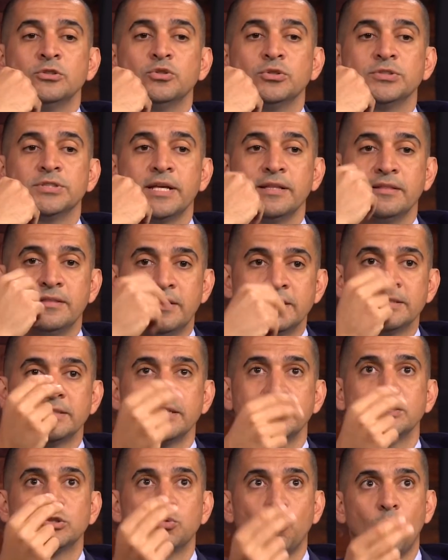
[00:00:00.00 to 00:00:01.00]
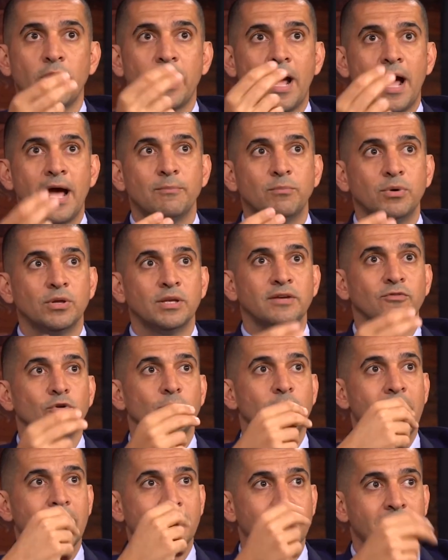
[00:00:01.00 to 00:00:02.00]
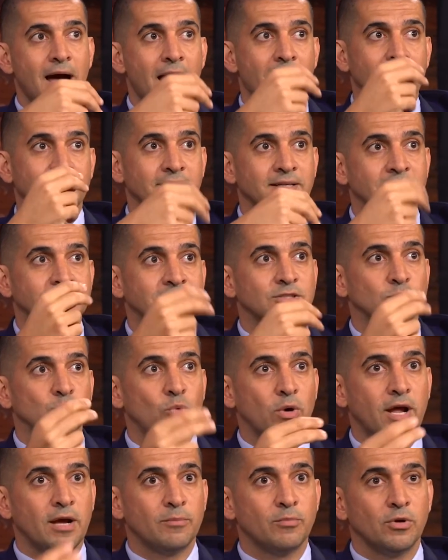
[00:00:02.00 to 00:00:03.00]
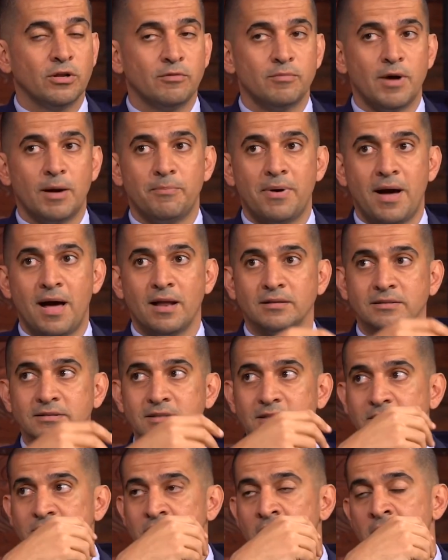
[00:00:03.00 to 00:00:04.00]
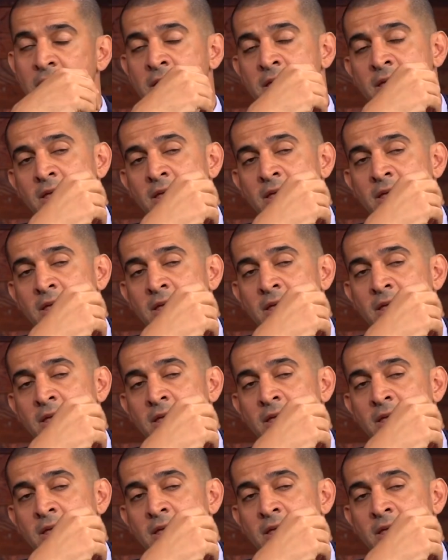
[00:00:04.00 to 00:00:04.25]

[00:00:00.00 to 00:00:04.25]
to say, this is what I believe about God. This is what I believe about politics.